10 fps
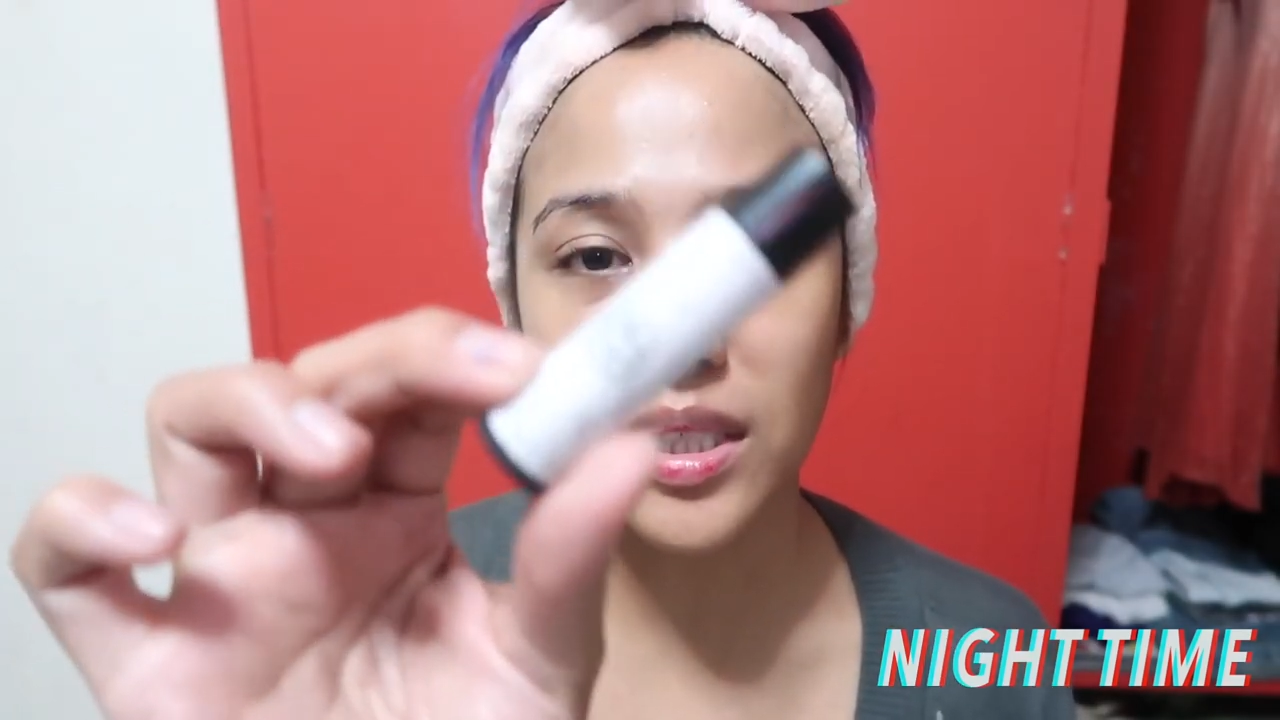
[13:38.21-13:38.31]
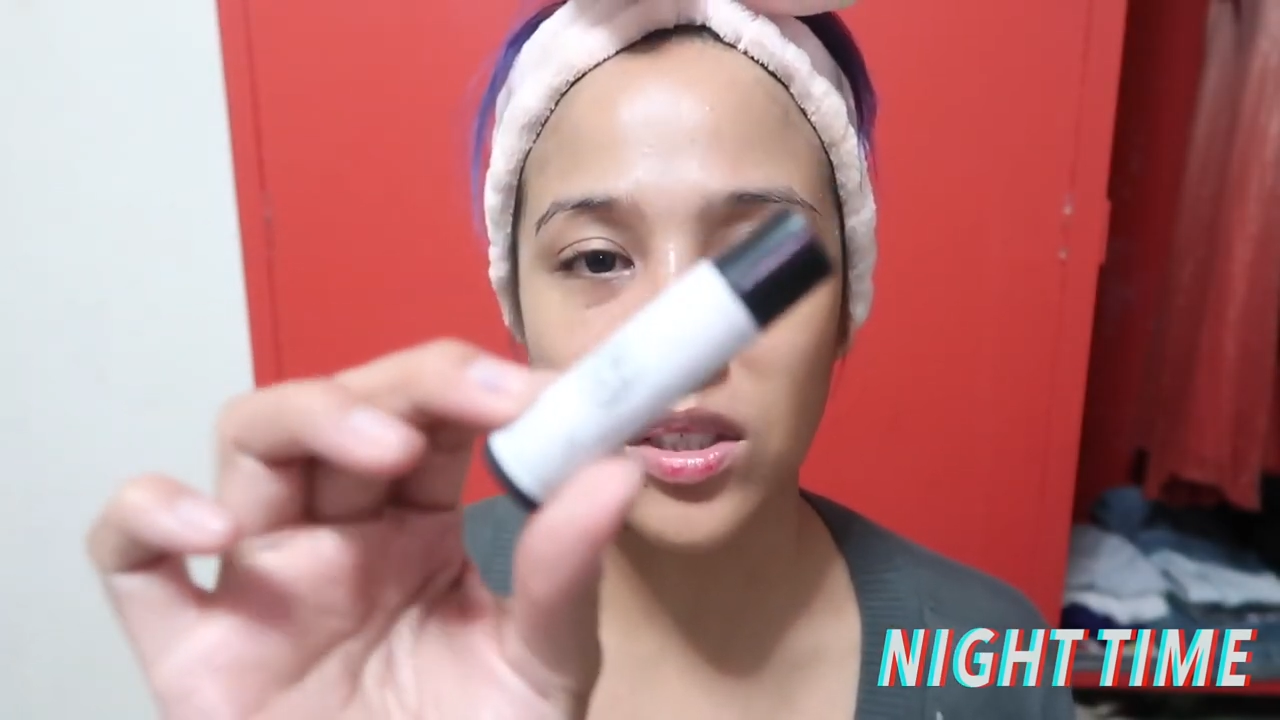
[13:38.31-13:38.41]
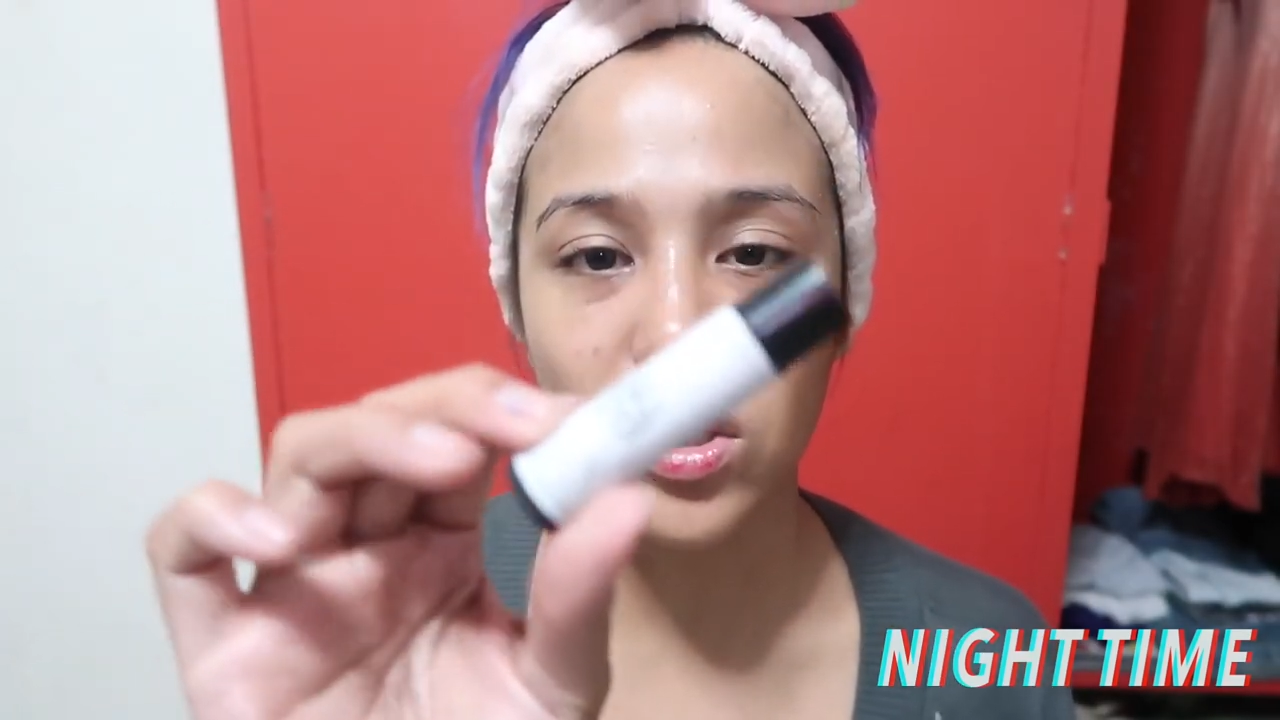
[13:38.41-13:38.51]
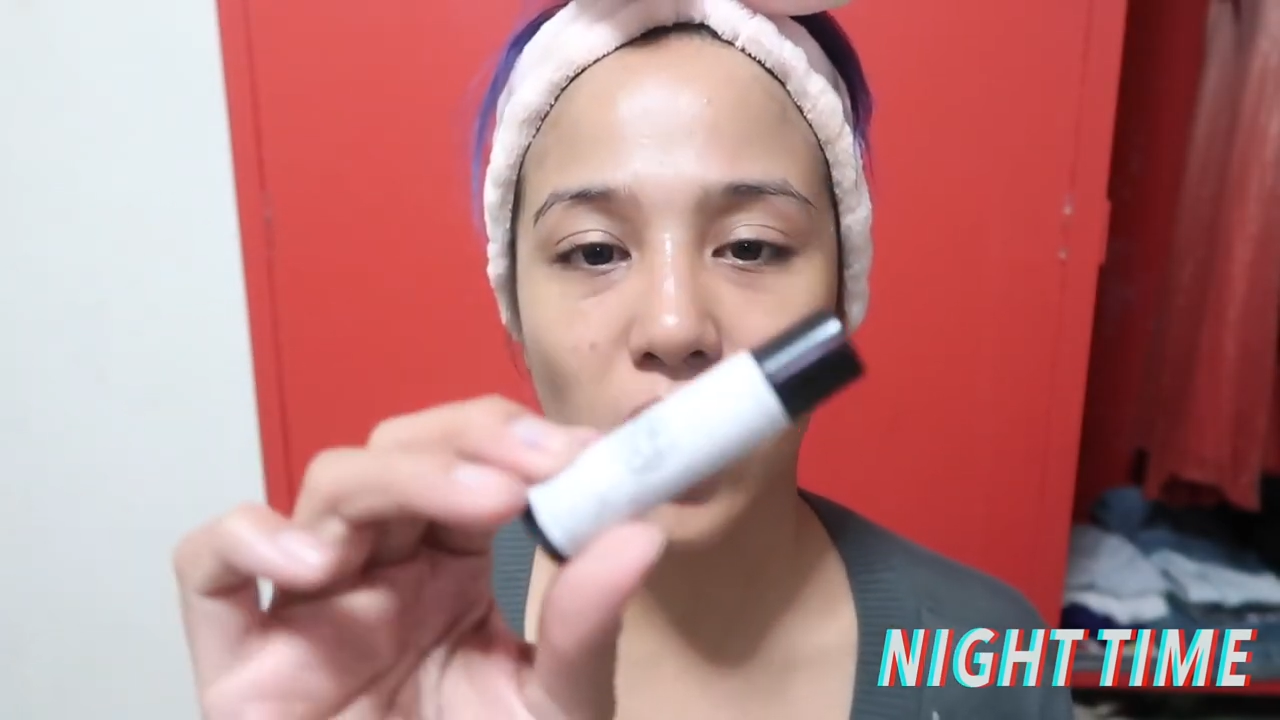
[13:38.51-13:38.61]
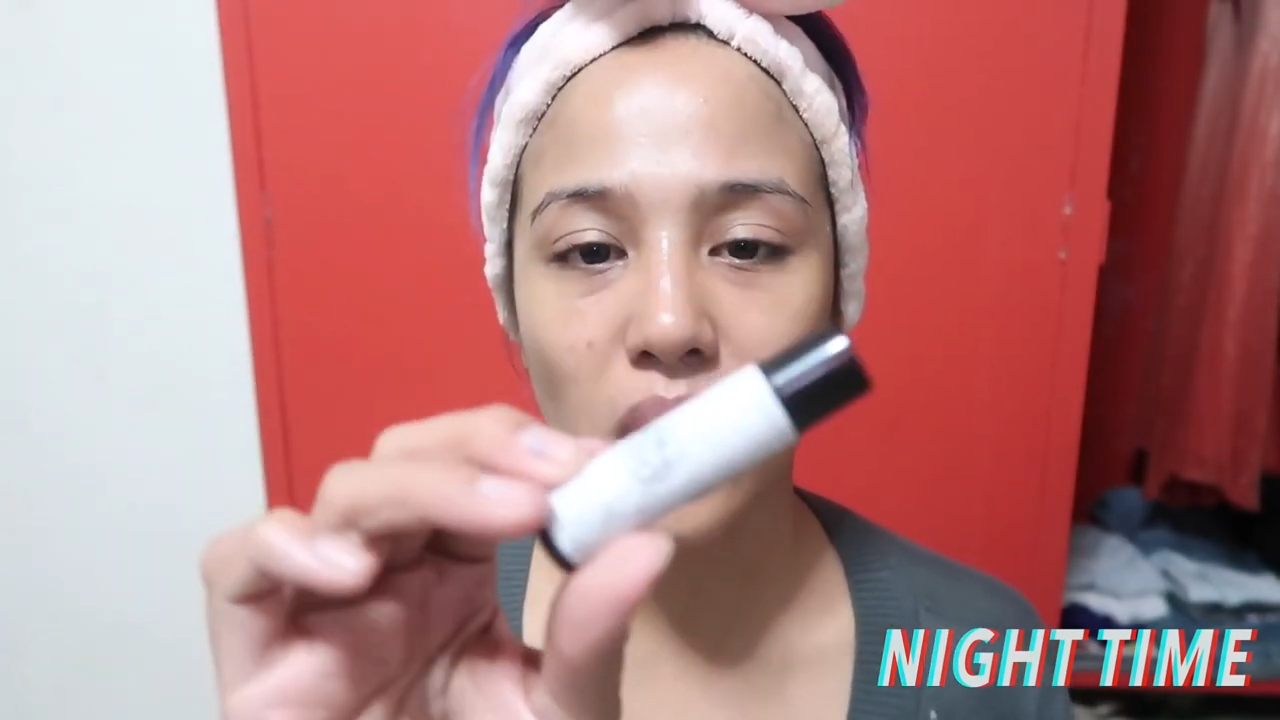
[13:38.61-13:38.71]

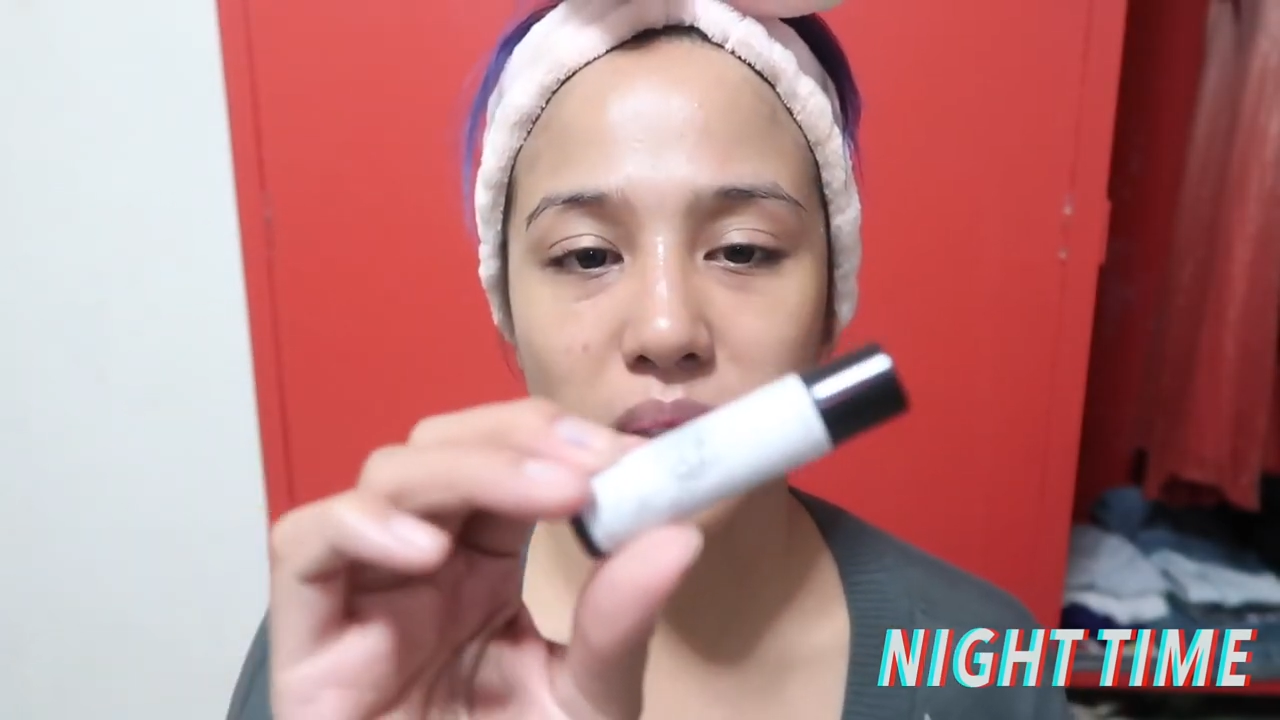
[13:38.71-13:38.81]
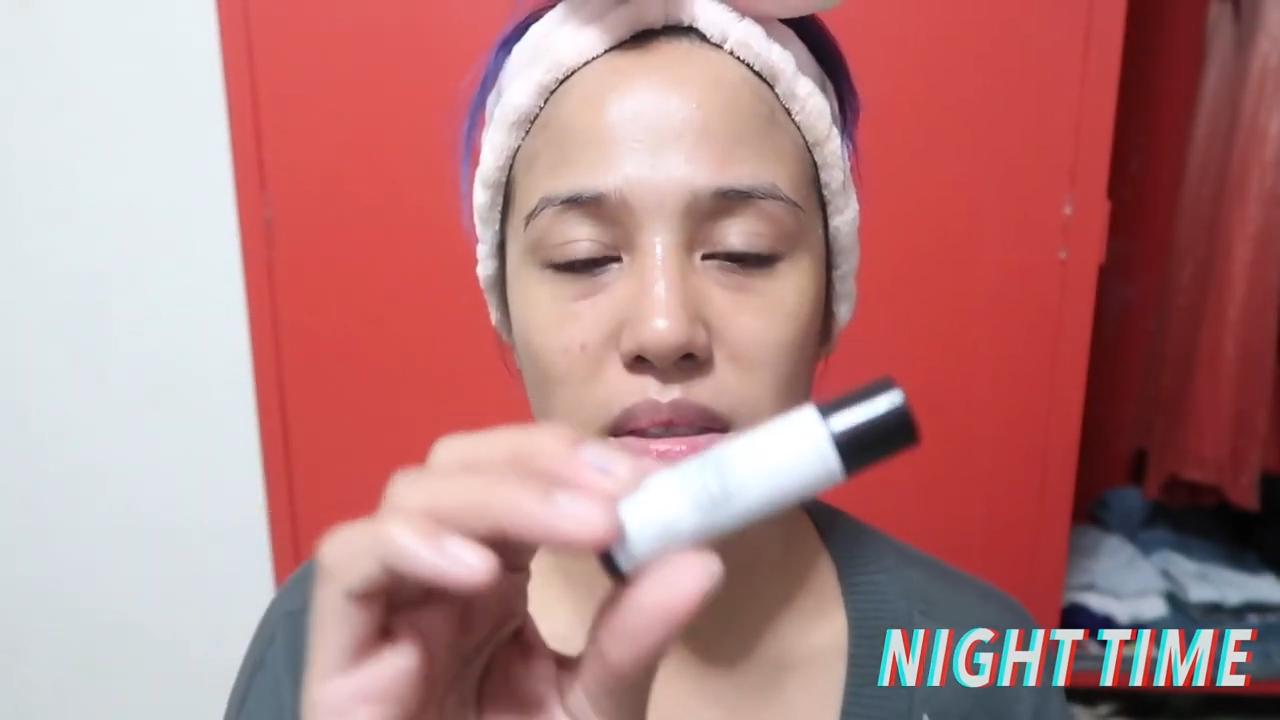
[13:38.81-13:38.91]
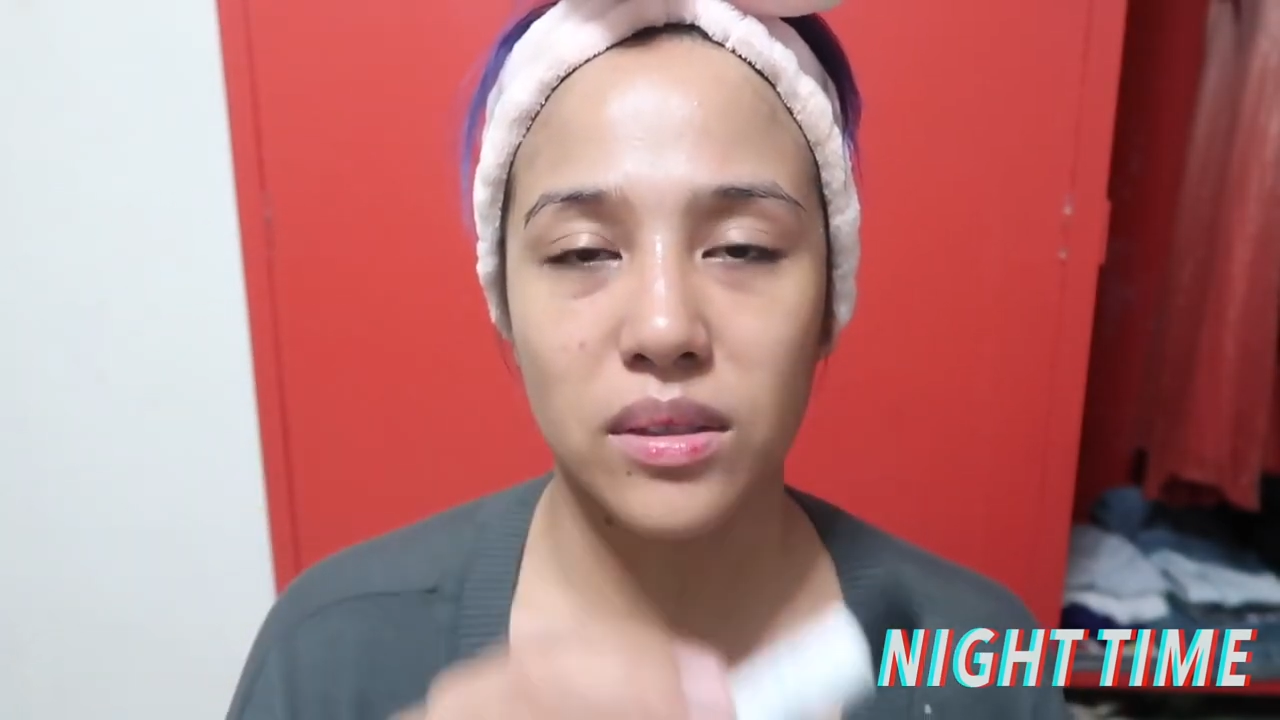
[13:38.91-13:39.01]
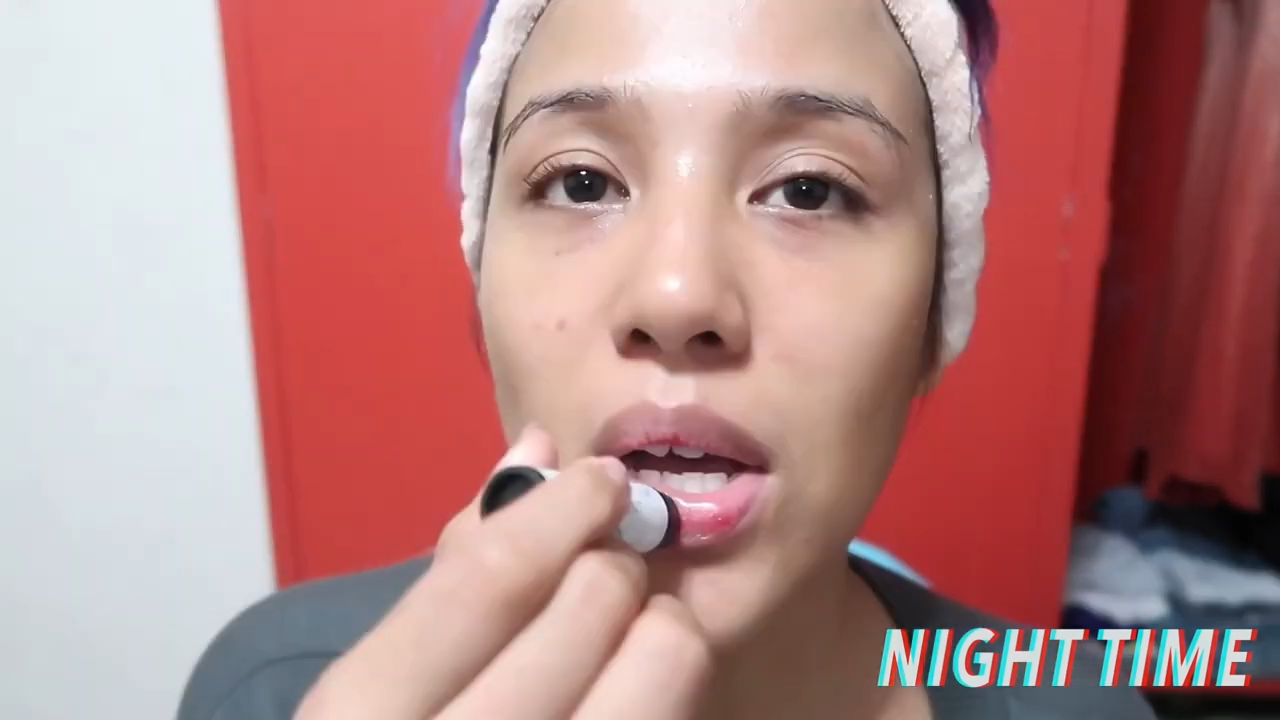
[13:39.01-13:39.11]
Detox.